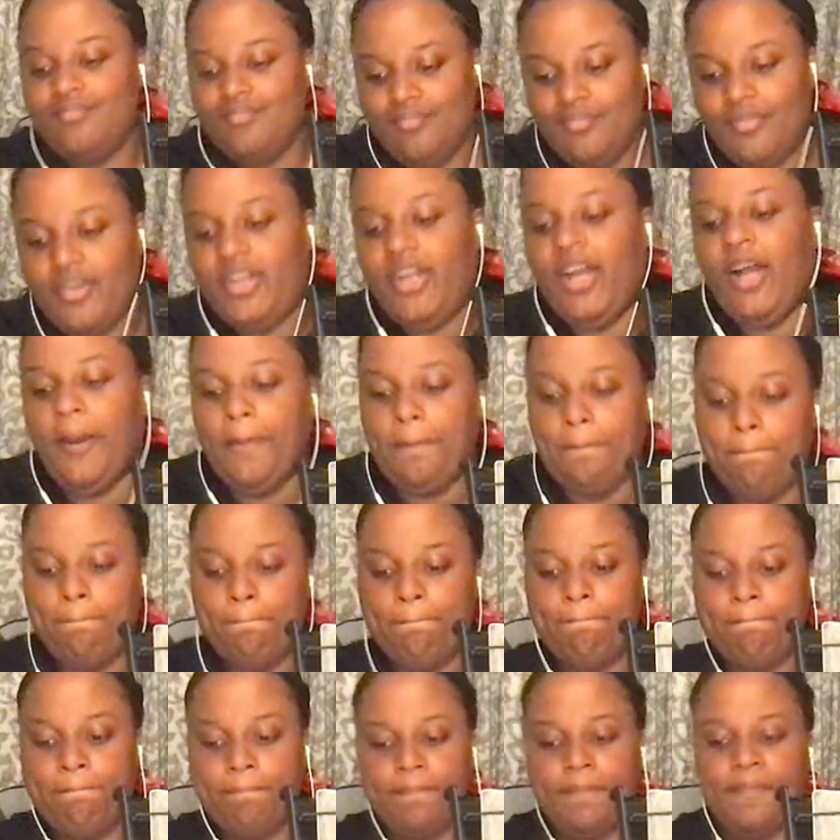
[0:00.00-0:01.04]
But yeah,
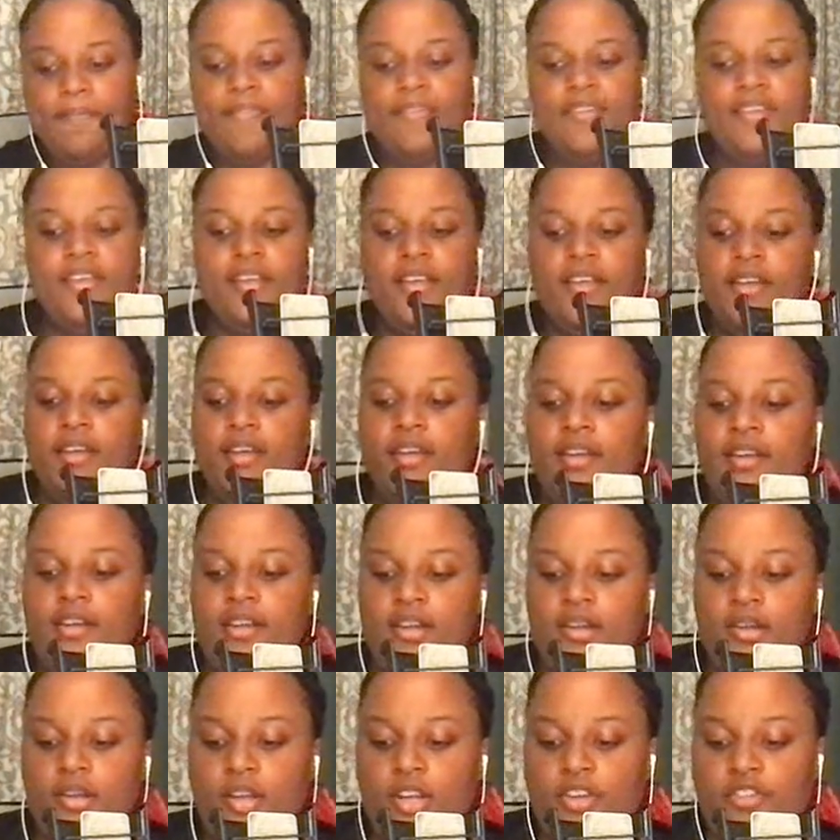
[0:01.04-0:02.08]

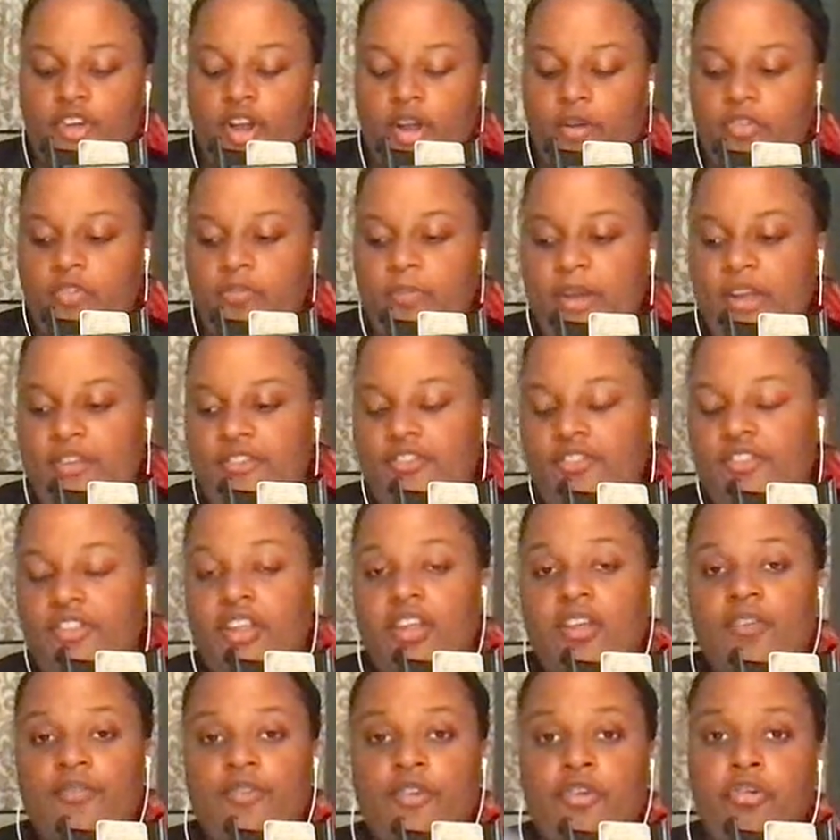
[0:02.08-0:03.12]
if you have spaces that
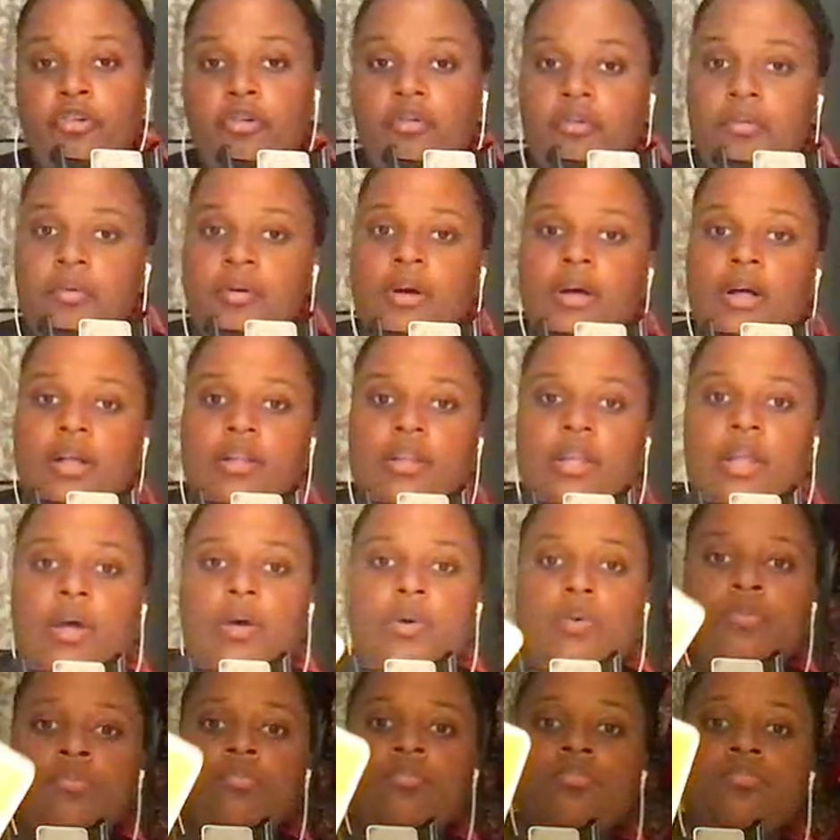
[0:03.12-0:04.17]
you feel
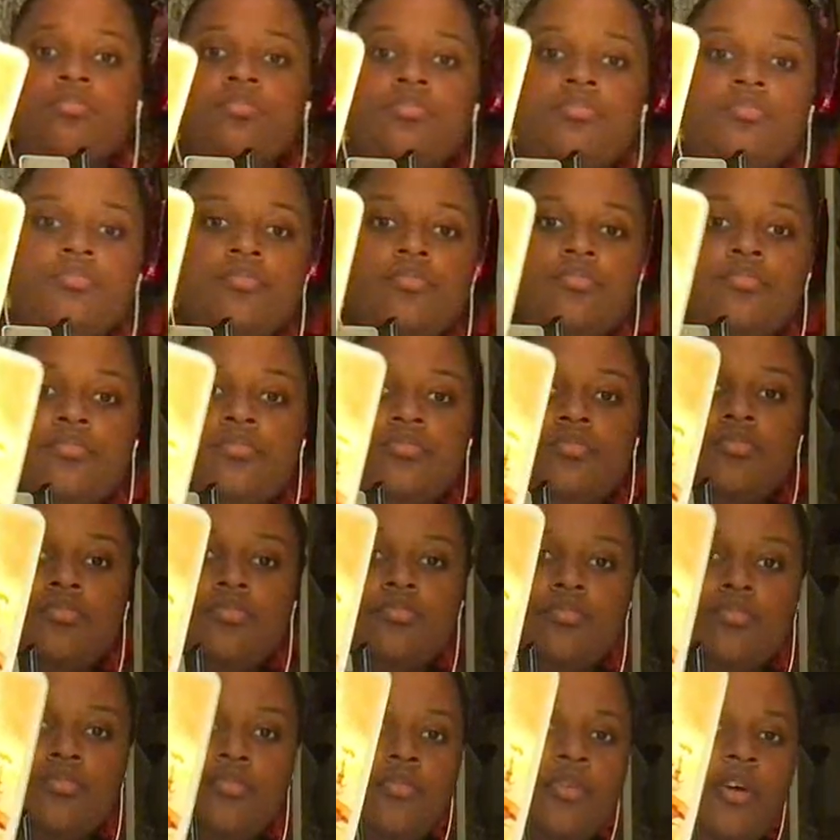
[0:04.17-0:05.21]
alone,
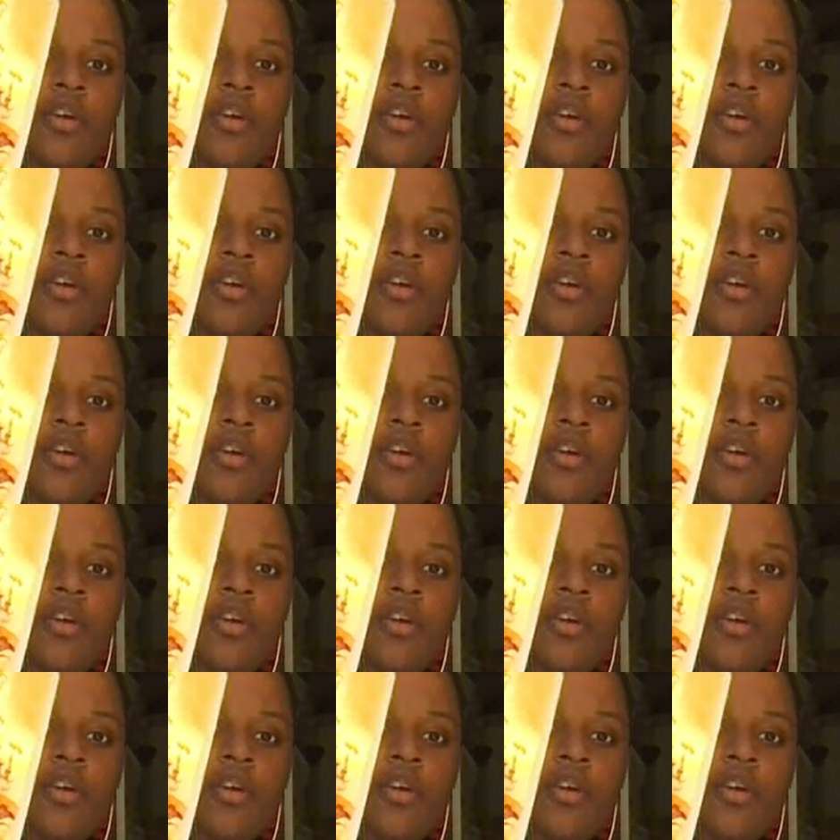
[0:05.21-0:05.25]
or